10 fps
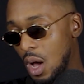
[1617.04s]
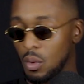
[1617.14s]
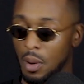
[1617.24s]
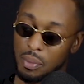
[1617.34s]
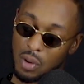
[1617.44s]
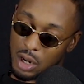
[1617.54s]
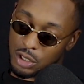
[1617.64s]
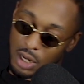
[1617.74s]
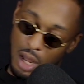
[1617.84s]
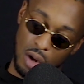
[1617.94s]
I want to
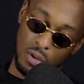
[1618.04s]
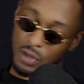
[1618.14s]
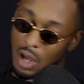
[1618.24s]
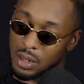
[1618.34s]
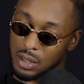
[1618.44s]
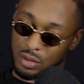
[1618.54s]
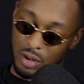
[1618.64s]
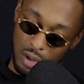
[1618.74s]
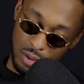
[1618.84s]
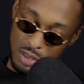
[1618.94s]
branch out of the
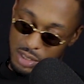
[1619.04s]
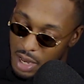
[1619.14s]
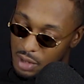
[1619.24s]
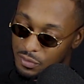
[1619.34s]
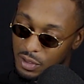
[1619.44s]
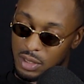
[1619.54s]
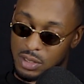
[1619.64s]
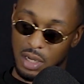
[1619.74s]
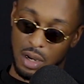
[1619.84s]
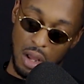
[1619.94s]
underground side of
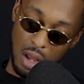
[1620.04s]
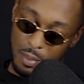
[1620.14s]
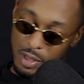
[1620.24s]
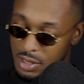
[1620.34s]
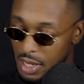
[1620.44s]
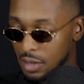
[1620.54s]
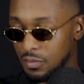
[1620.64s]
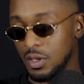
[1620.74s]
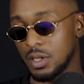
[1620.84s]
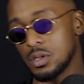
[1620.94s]
things and the urban side of
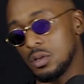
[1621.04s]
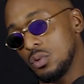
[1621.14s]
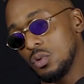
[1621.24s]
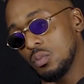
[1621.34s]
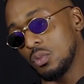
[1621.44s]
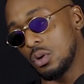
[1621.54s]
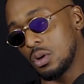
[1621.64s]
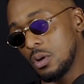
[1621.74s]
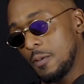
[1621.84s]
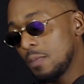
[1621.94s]
things and do
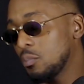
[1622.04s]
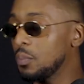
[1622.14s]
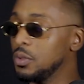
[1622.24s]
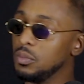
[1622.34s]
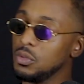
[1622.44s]
more popular